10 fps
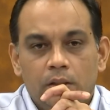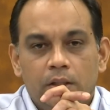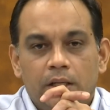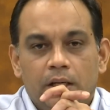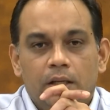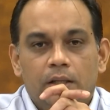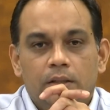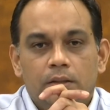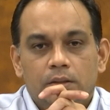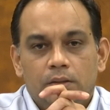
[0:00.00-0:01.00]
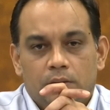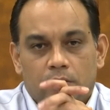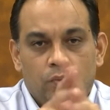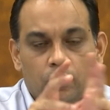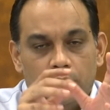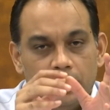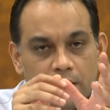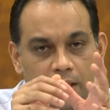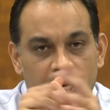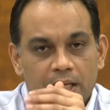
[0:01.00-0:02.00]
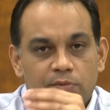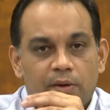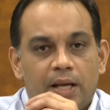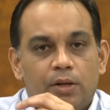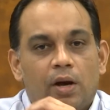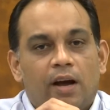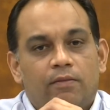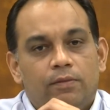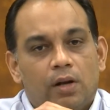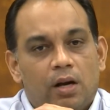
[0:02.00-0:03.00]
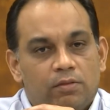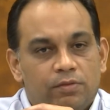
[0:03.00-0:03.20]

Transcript: in the case where you have a lot of